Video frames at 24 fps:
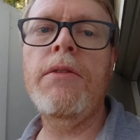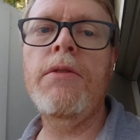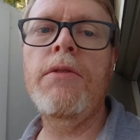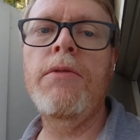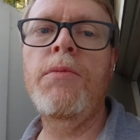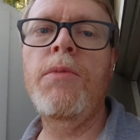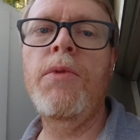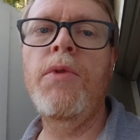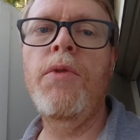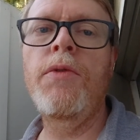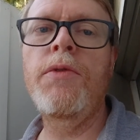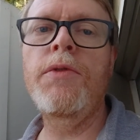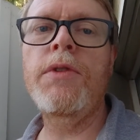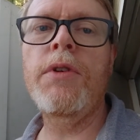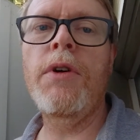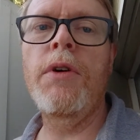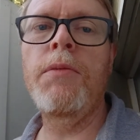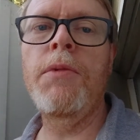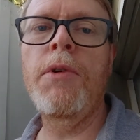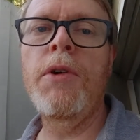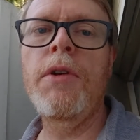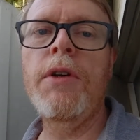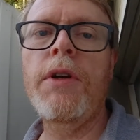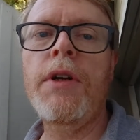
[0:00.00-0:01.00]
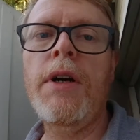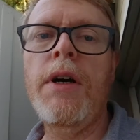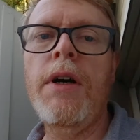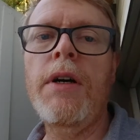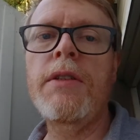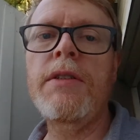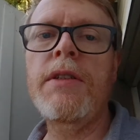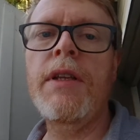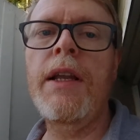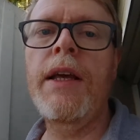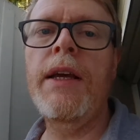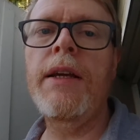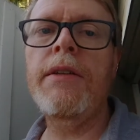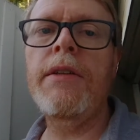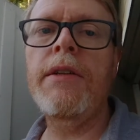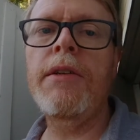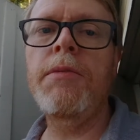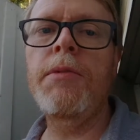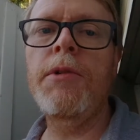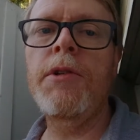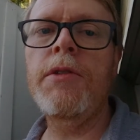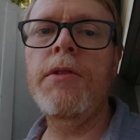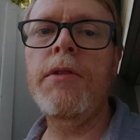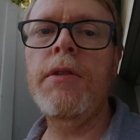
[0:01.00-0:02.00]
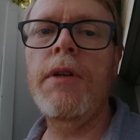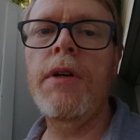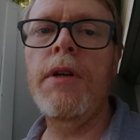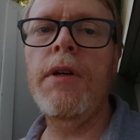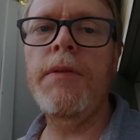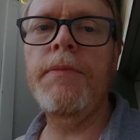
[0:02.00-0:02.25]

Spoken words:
to move some other cars later. But